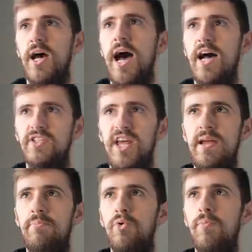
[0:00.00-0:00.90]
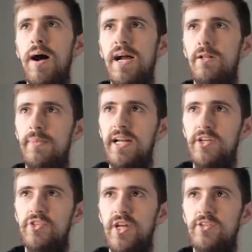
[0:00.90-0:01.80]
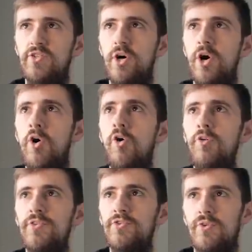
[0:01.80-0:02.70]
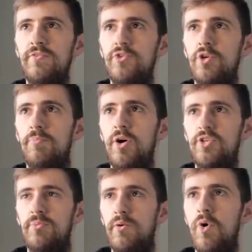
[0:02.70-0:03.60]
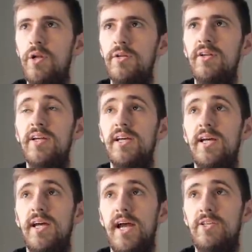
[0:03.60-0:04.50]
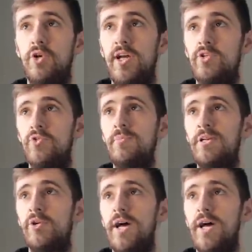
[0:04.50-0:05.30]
as a mobile menace. It's got all the drift you could possibly want. It's got extremely good